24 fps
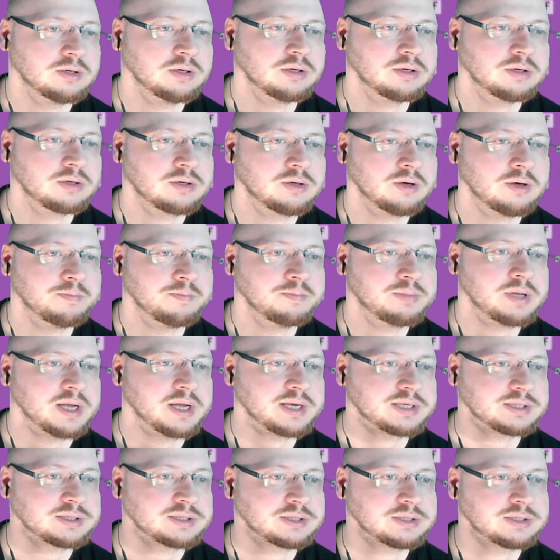
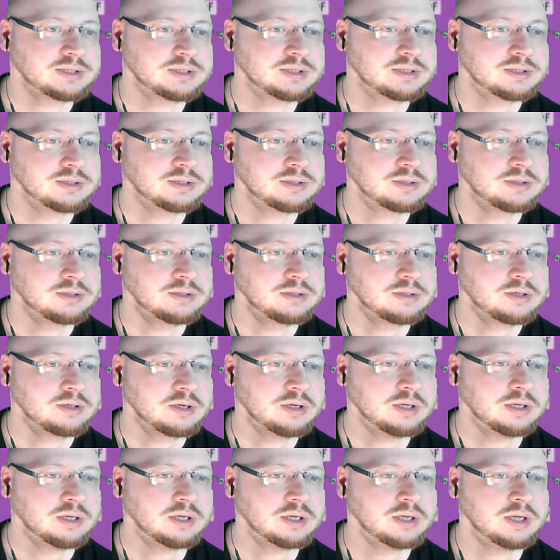complex,
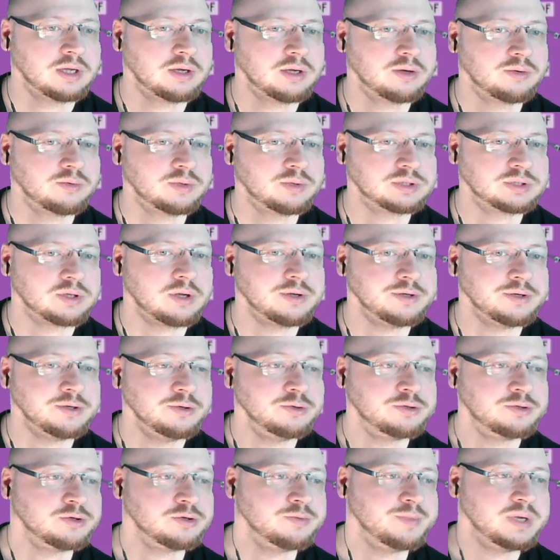was all new
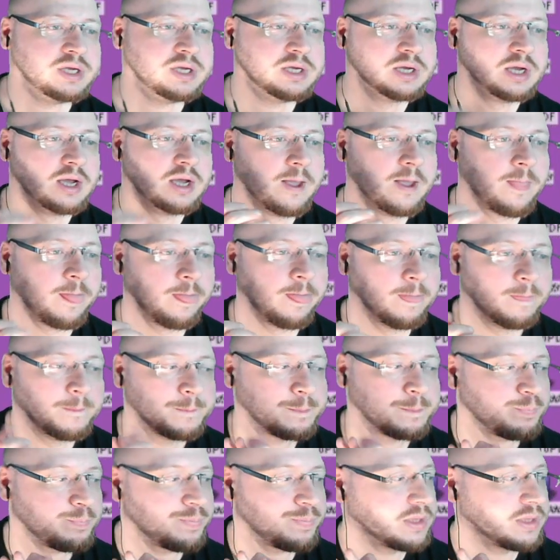to me.
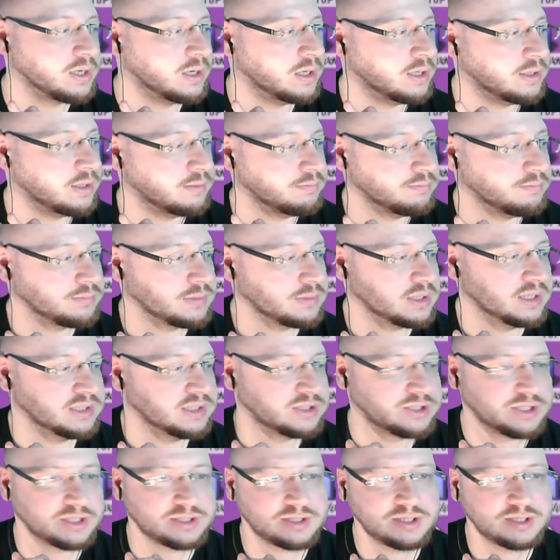It's
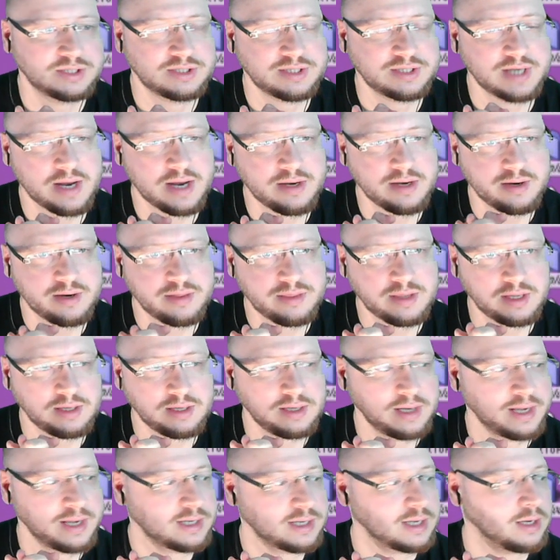just a standard thing.
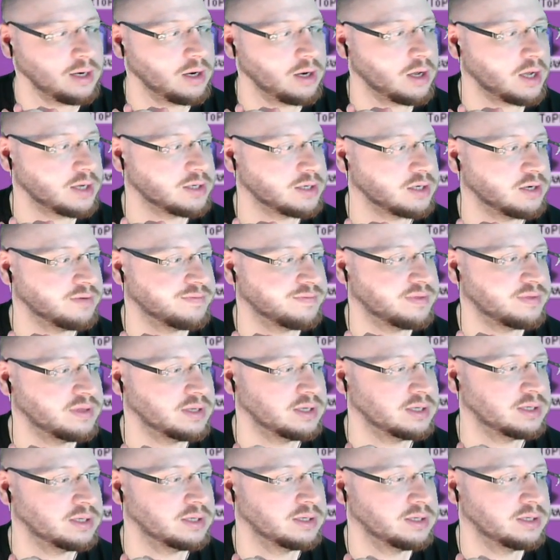Like, a lot of
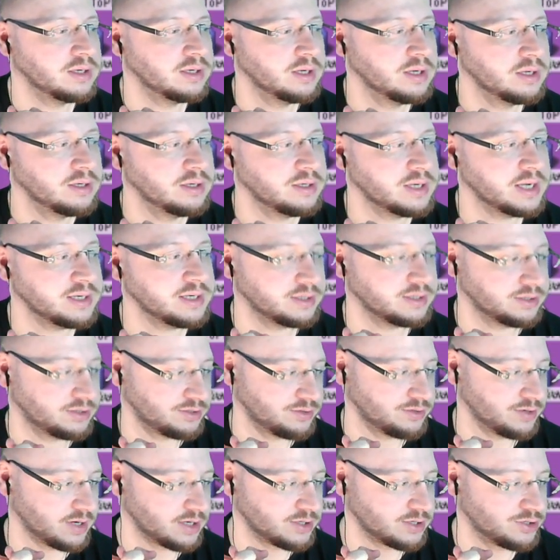the data
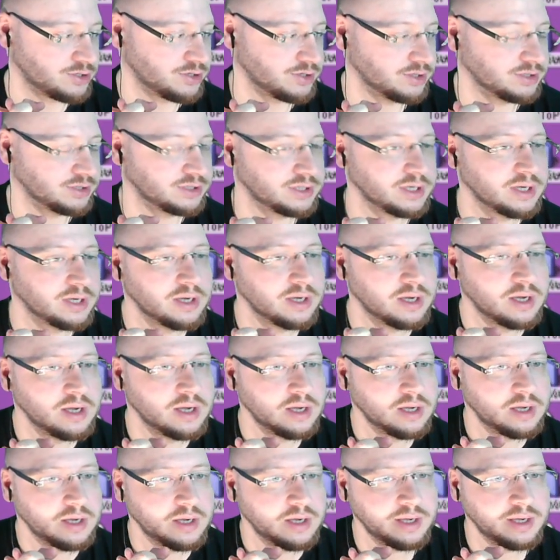structures
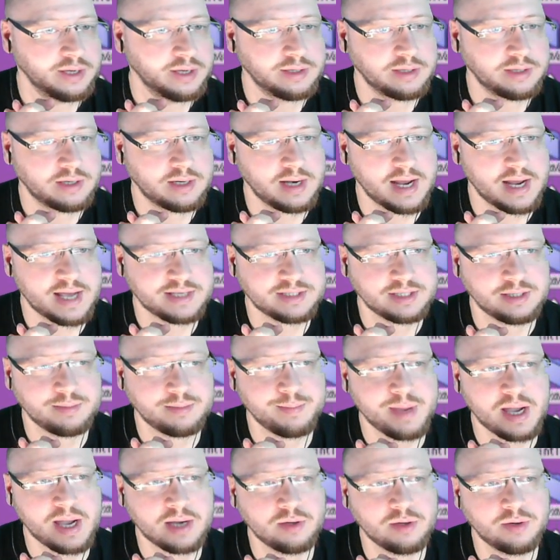in classic
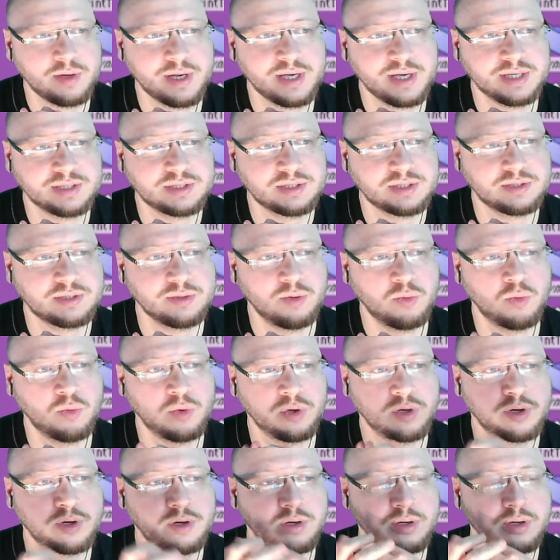macOS
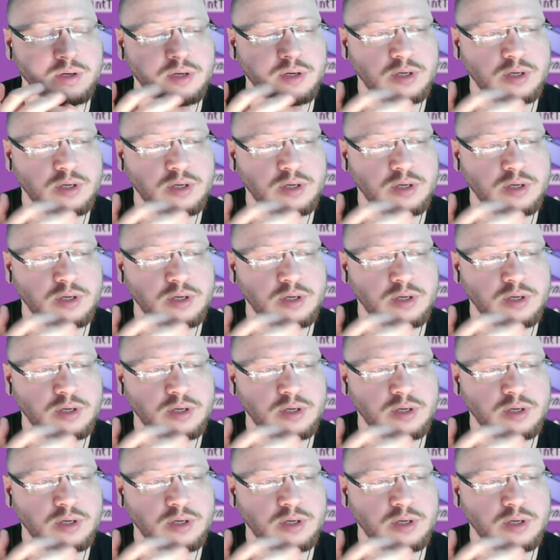were